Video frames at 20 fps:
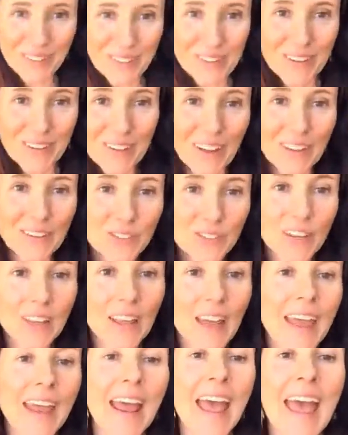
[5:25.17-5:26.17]
you can all enjoy that.
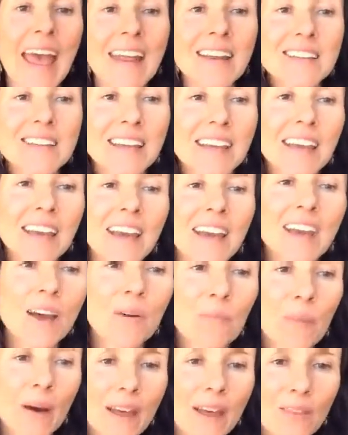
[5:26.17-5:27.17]
Hey, Angie,
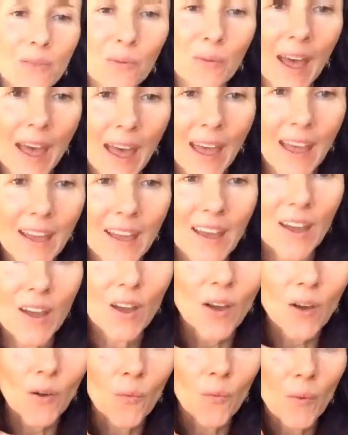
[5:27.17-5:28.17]
by the way,
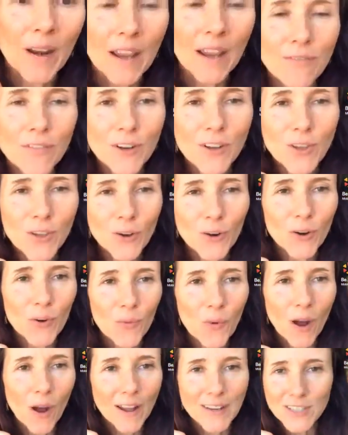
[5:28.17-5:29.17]
whenever you're
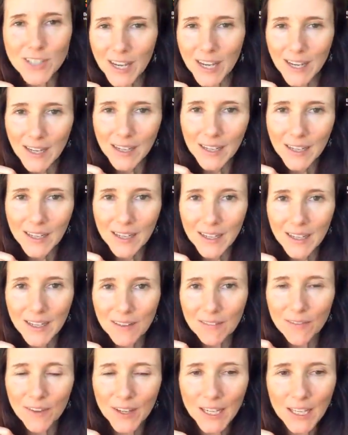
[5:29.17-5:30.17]
watching
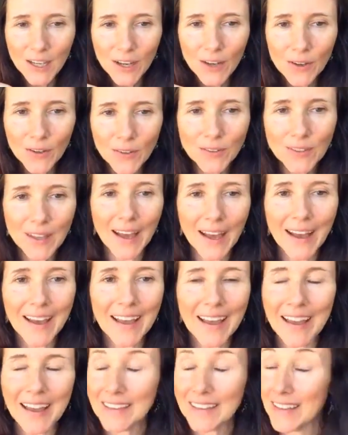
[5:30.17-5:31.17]
videos,
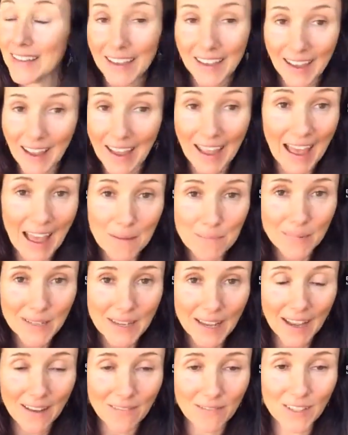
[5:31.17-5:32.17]
I happen
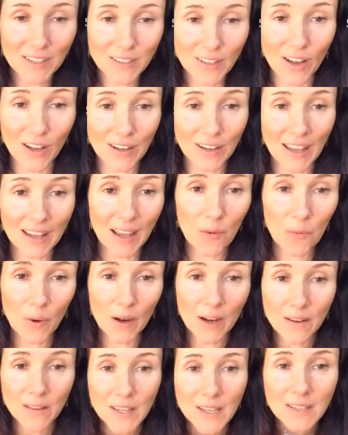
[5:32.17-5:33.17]
to have this on, and I
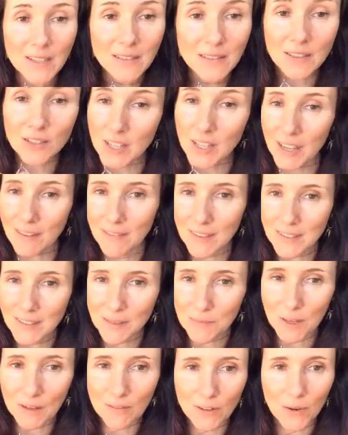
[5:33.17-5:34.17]
wear this. She gave this
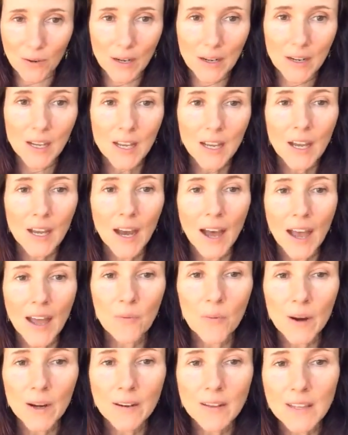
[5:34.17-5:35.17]
to me, everyone. I
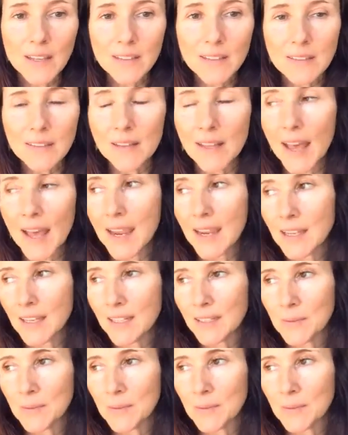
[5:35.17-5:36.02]
wear this like